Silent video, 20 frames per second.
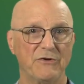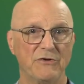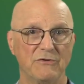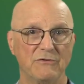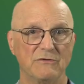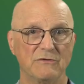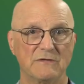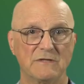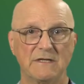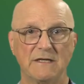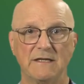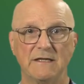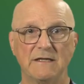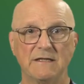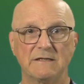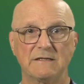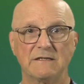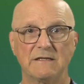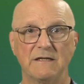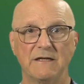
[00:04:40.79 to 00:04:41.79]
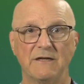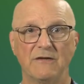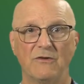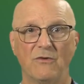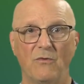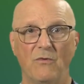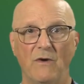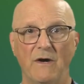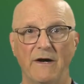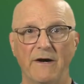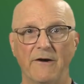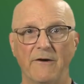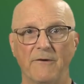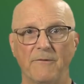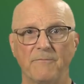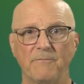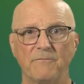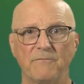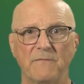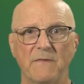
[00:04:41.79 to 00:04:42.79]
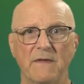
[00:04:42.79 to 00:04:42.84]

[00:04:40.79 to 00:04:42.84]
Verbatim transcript: used to insulate the wire.